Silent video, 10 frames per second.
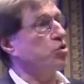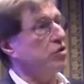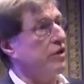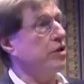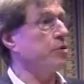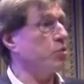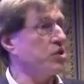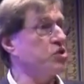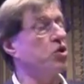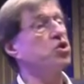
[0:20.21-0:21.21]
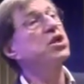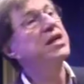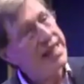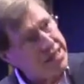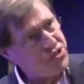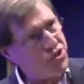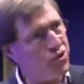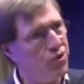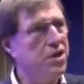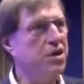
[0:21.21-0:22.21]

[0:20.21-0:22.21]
Development Research Institute.